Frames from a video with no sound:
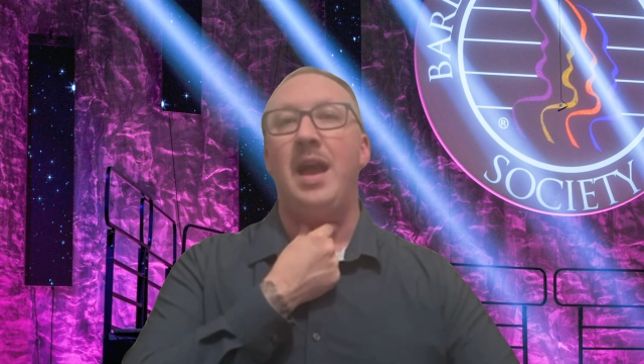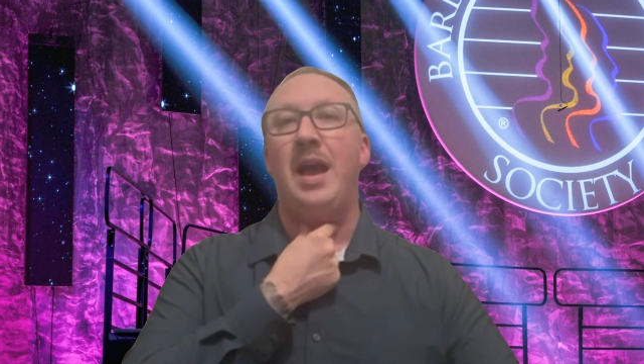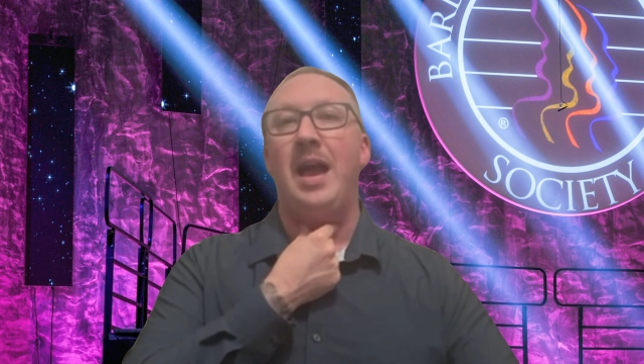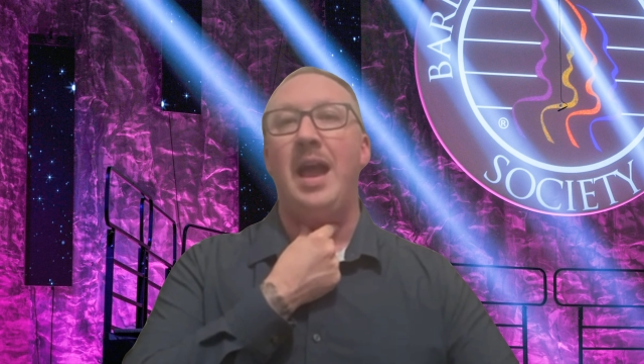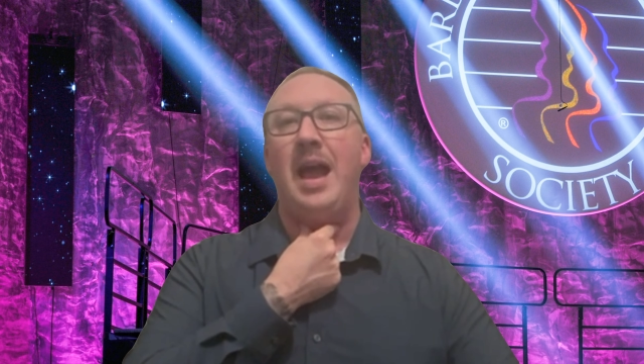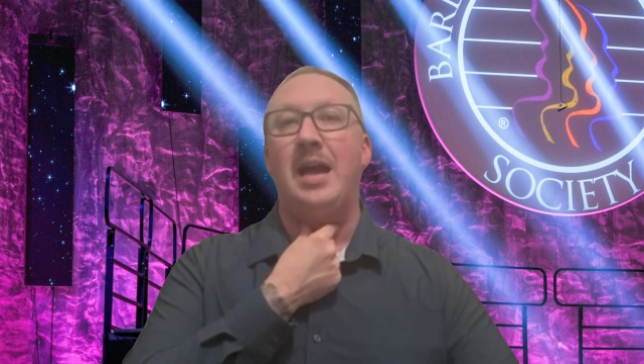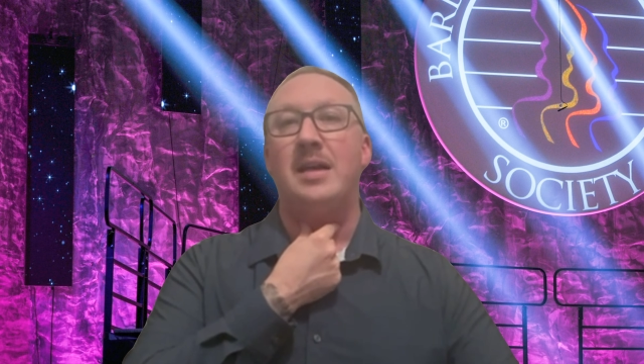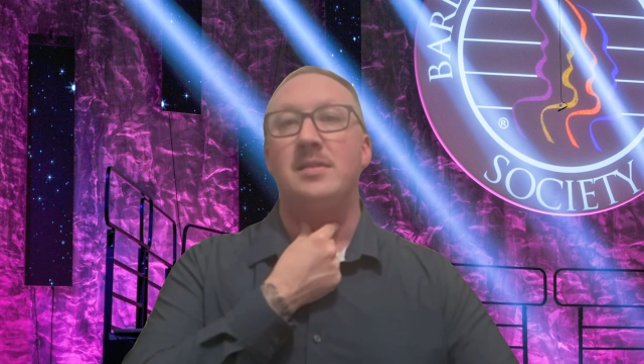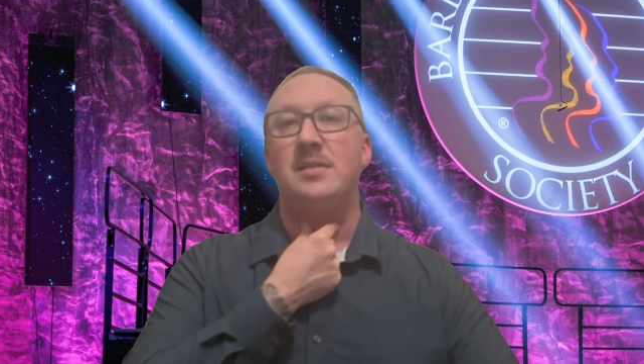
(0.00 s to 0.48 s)
I
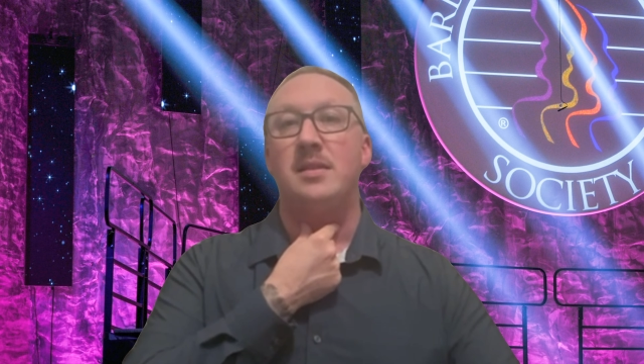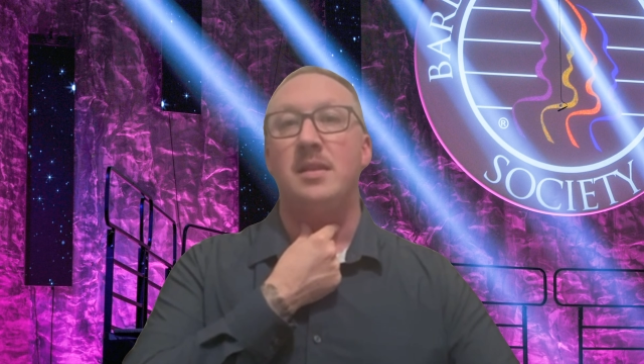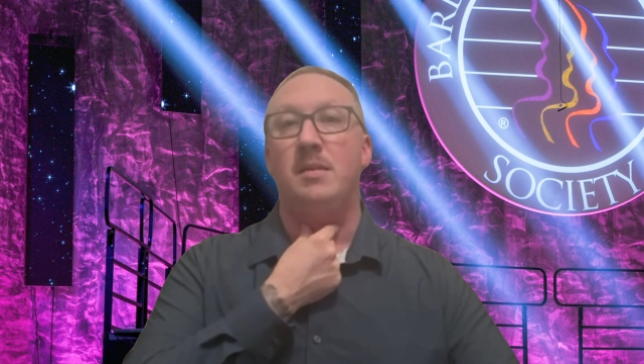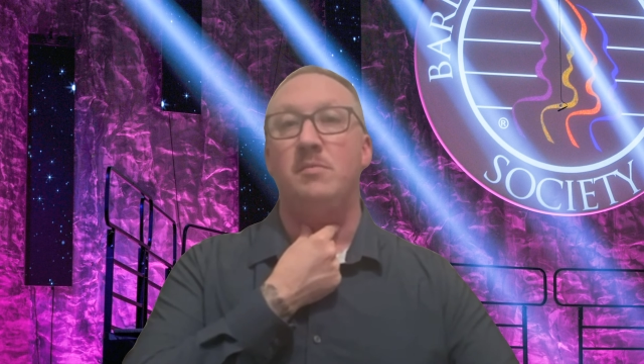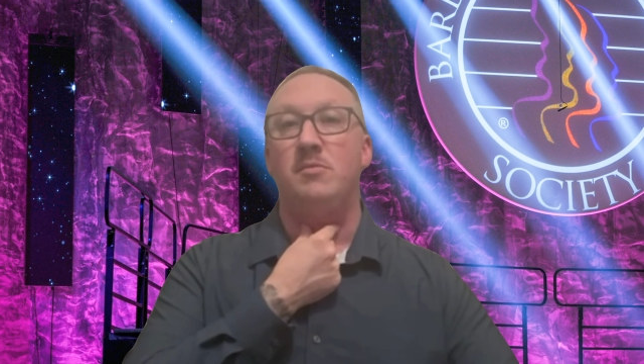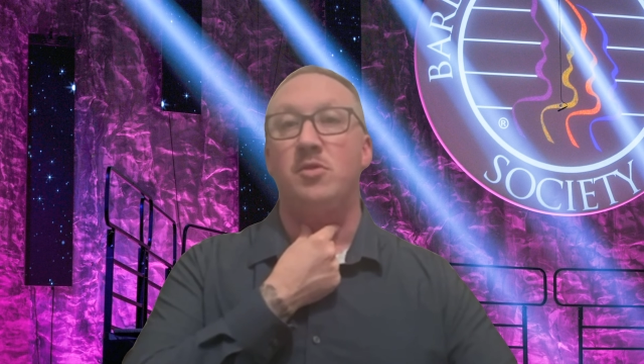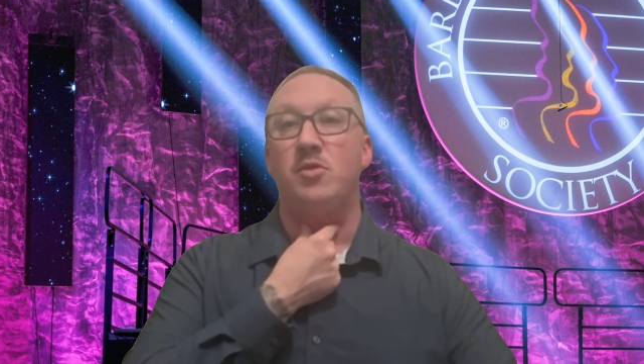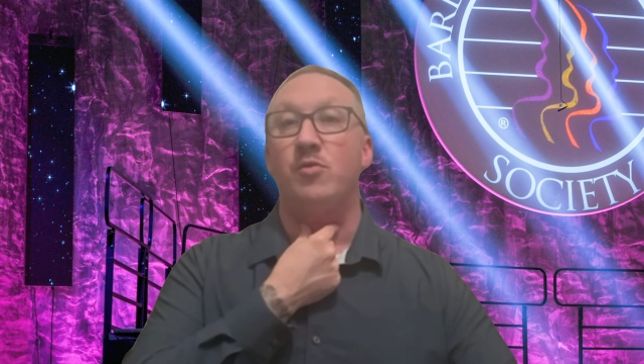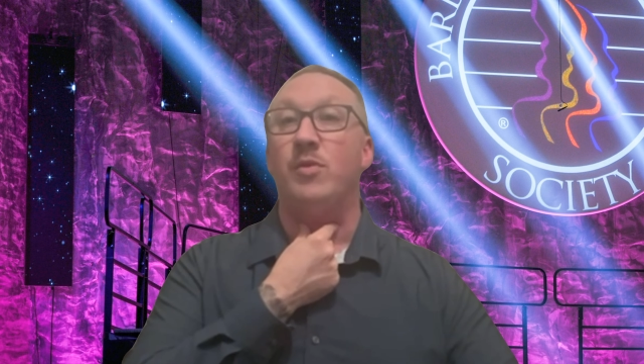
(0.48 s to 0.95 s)
ask
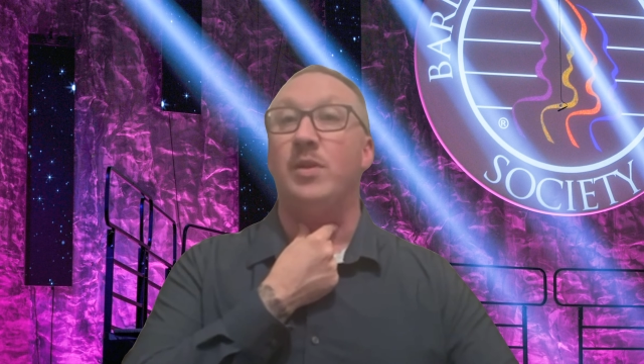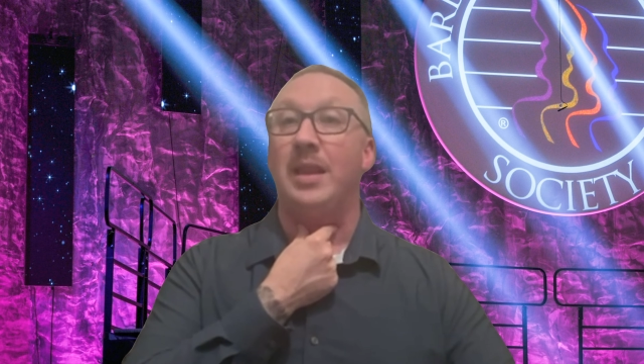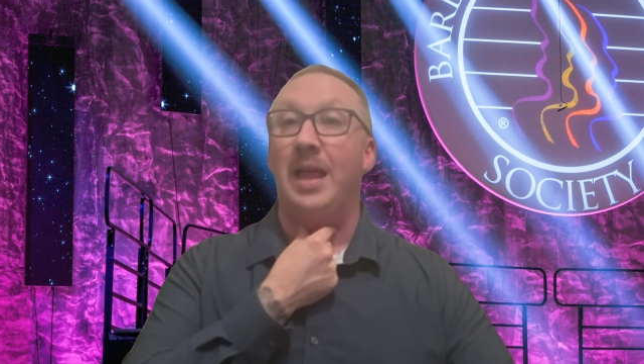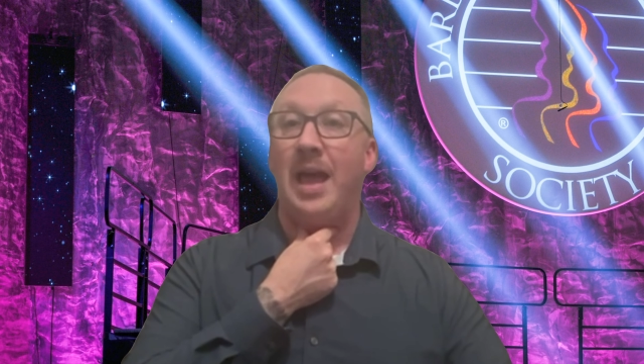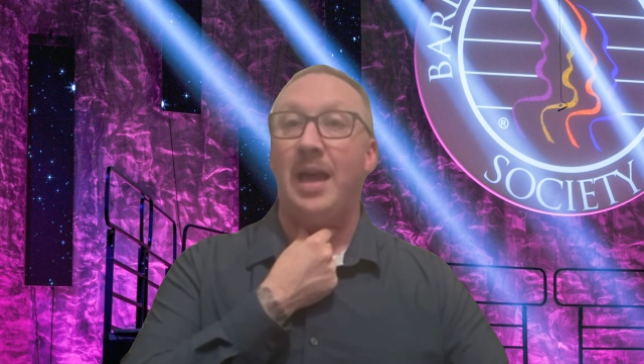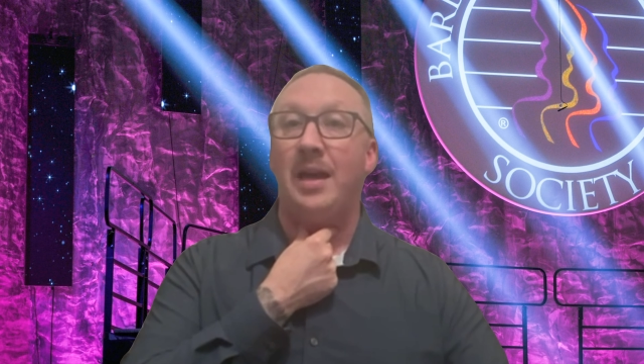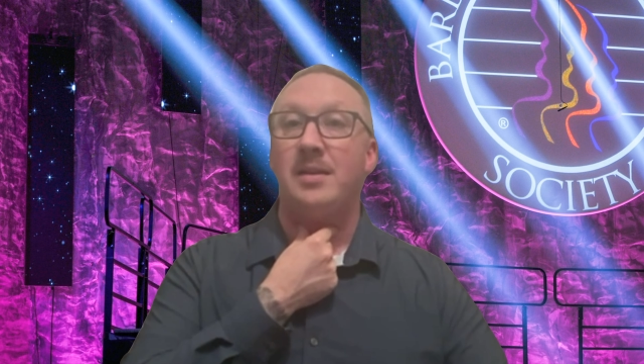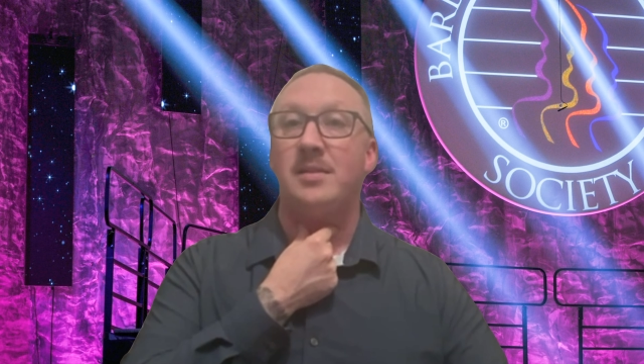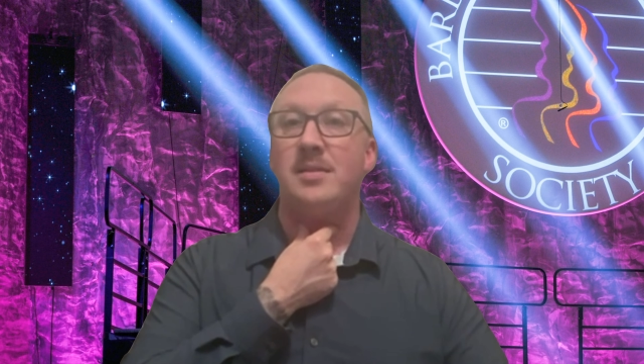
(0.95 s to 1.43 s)
them to
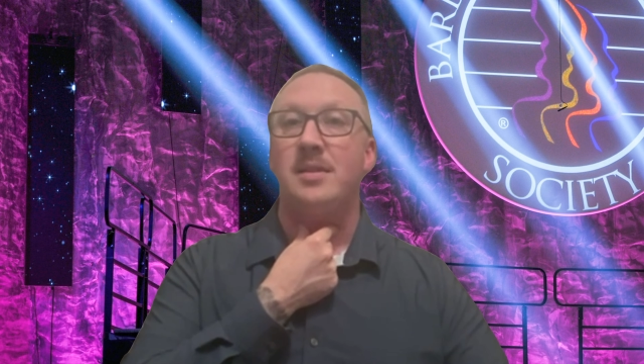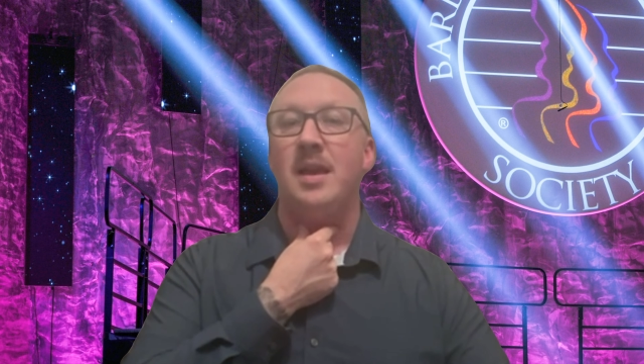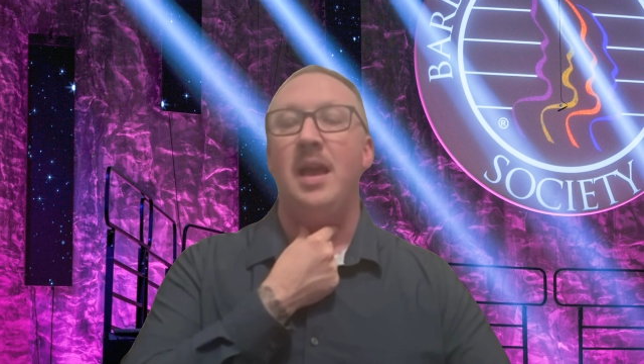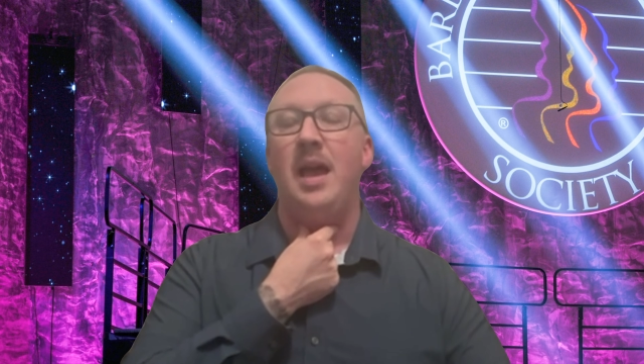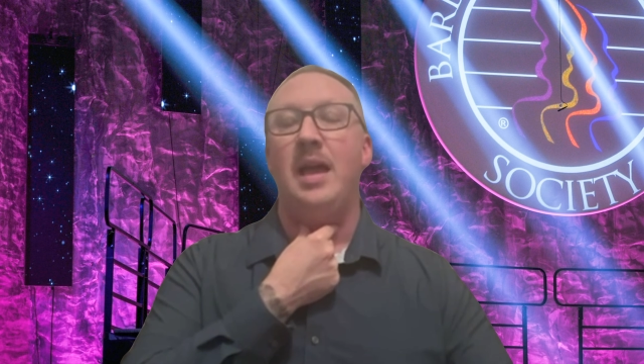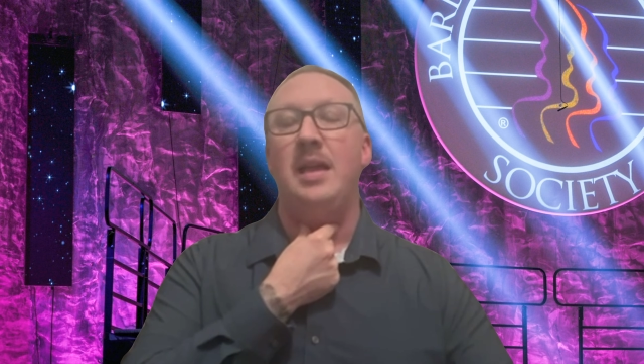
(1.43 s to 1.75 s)
relax